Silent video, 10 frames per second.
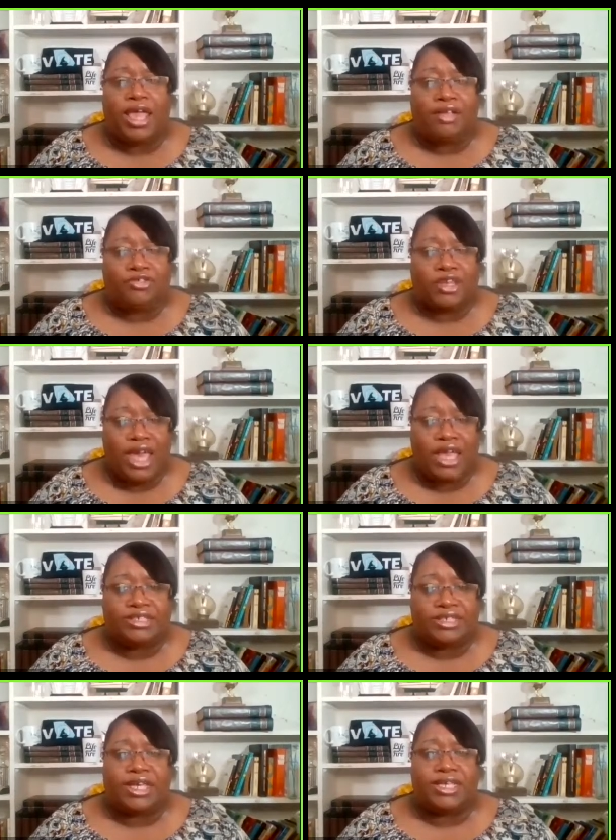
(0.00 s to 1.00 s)

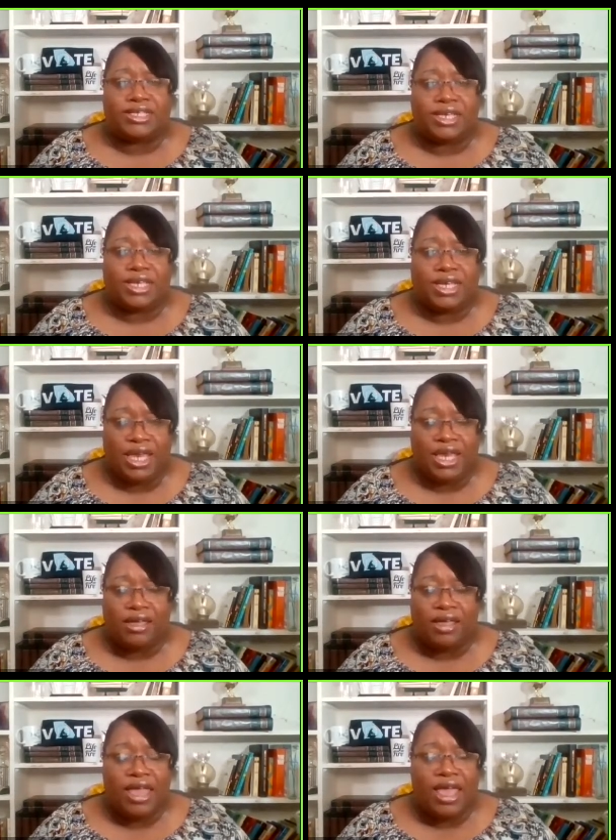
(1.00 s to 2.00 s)
Education is the key.